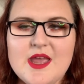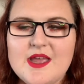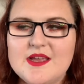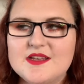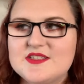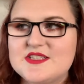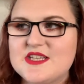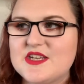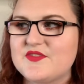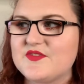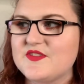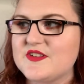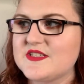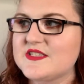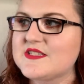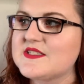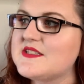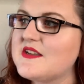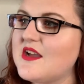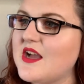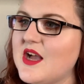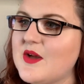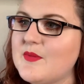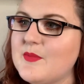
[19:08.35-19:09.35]
Jeffree
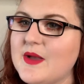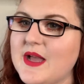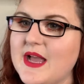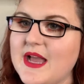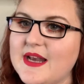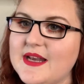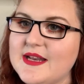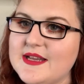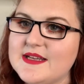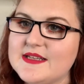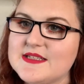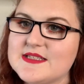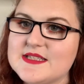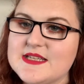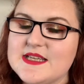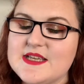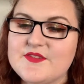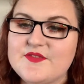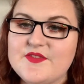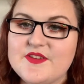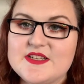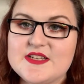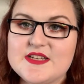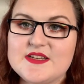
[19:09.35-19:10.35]
Star palette if
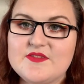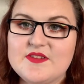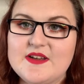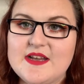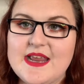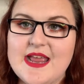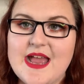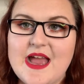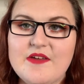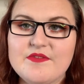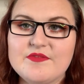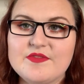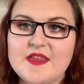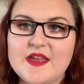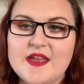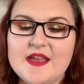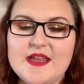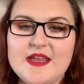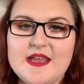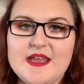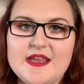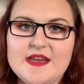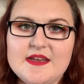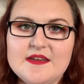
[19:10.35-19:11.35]
it didn't really have that
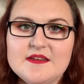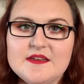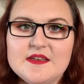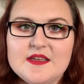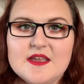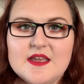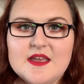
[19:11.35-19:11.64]
in.